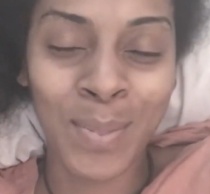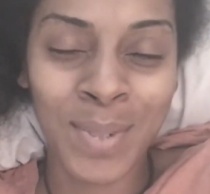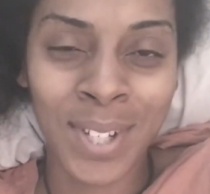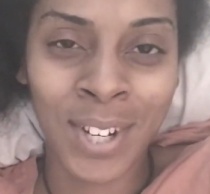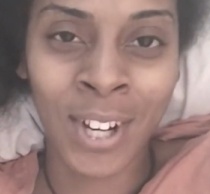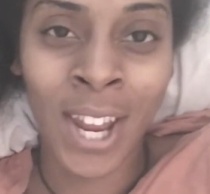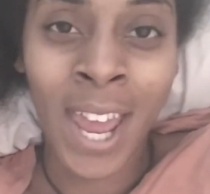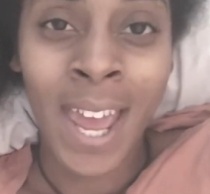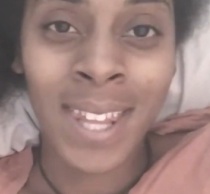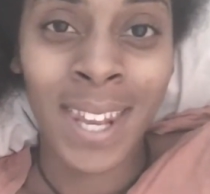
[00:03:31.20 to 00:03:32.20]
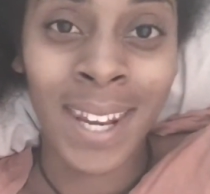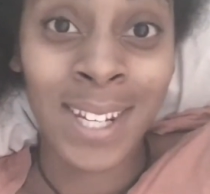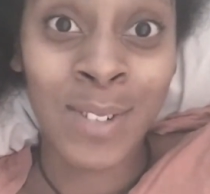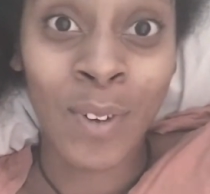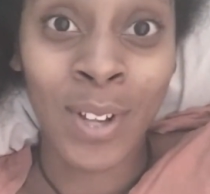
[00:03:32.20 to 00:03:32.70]
Center that I get
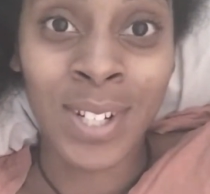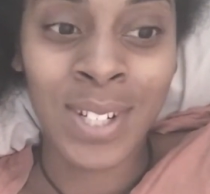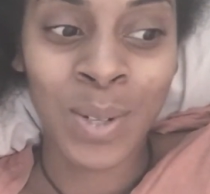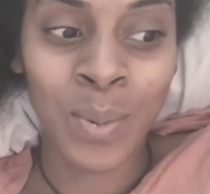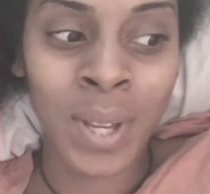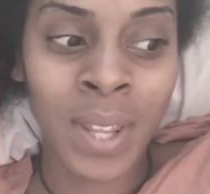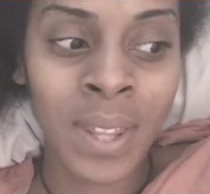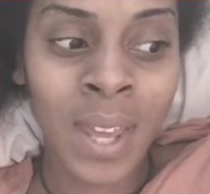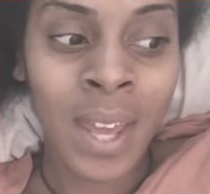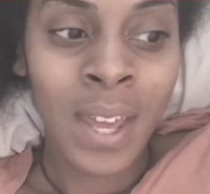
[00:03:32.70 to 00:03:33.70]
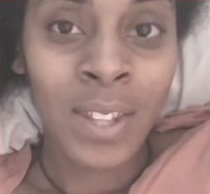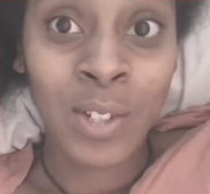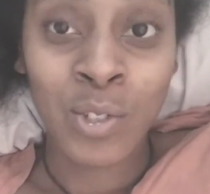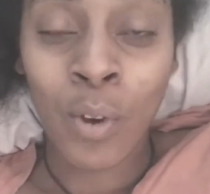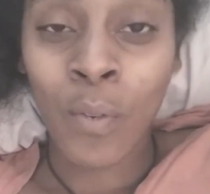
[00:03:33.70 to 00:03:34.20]
to volunteer with.
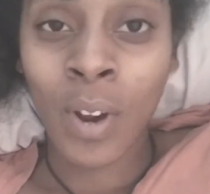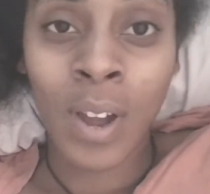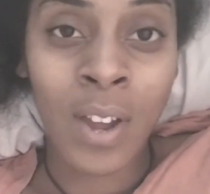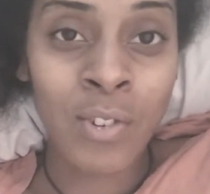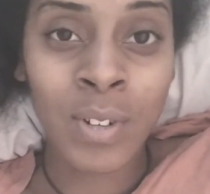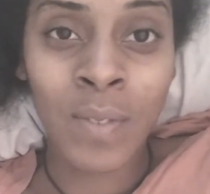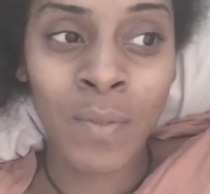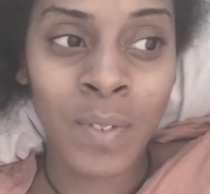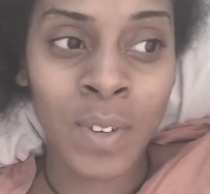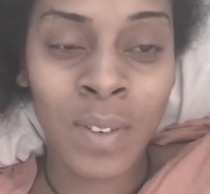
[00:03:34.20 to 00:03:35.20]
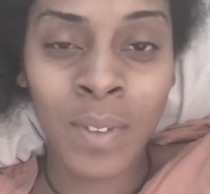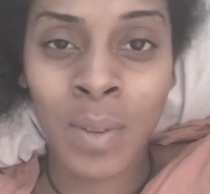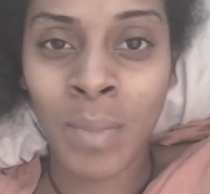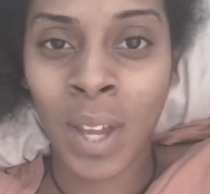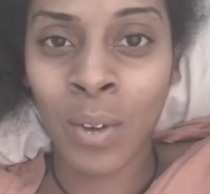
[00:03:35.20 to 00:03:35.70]
There's over 150 of
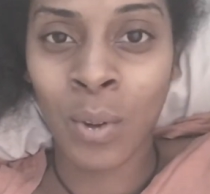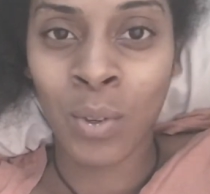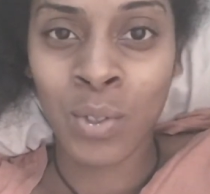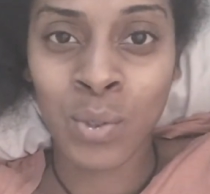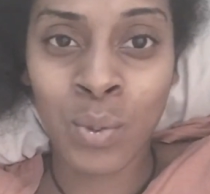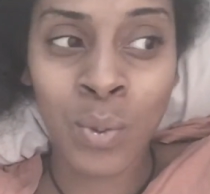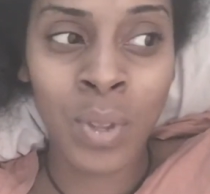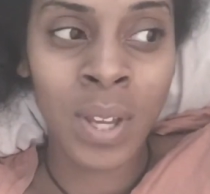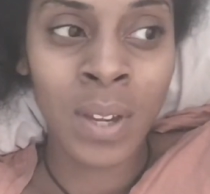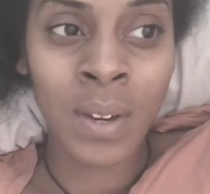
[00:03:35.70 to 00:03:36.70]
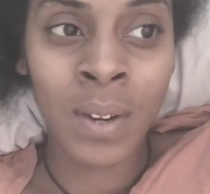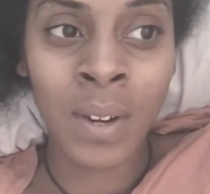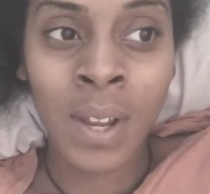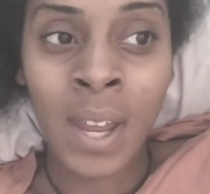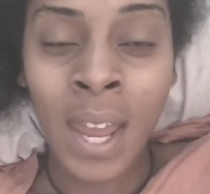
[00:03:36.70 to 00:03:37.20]
them that go to school there,
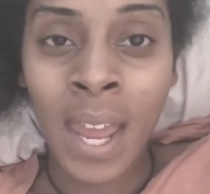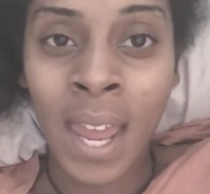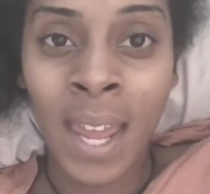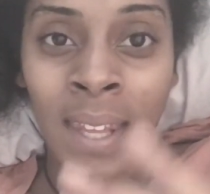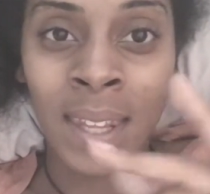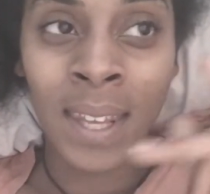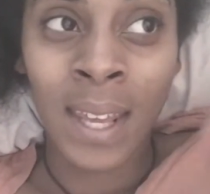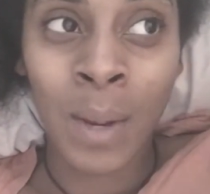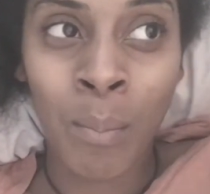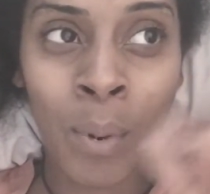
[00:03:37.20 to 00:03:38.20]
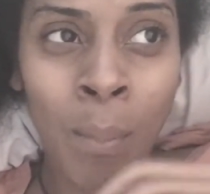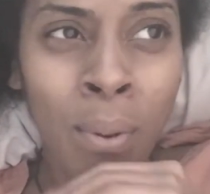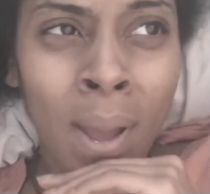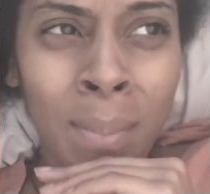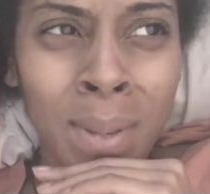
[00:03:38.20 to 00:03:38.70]
and then
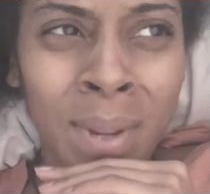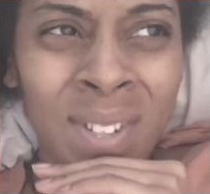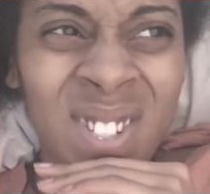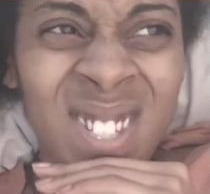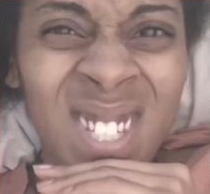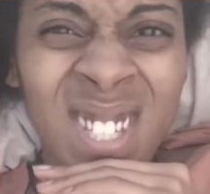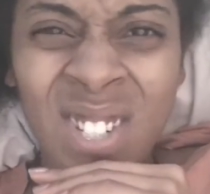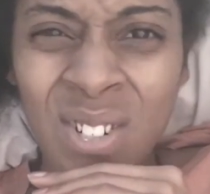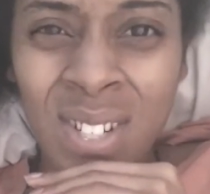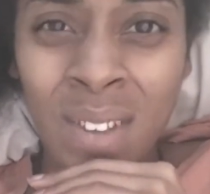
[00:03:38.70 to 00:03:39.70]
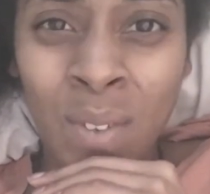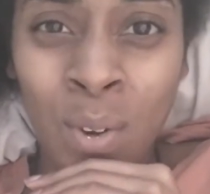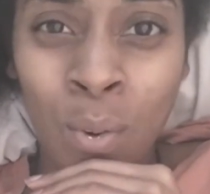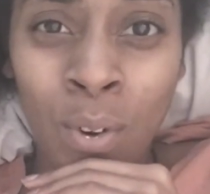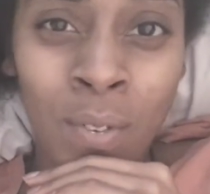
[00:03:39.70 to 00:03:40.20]
probably about 60 or 7
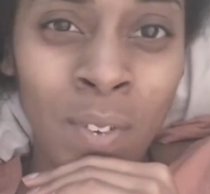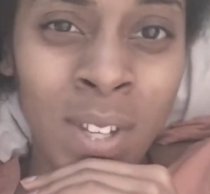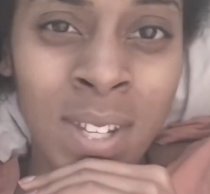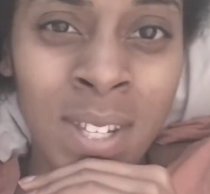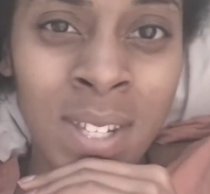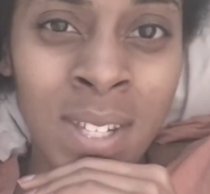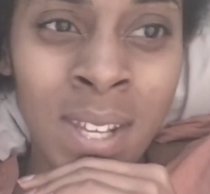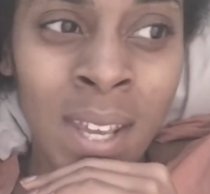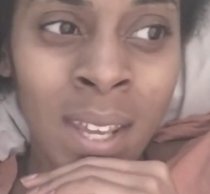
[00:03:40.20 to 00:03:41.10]
orphans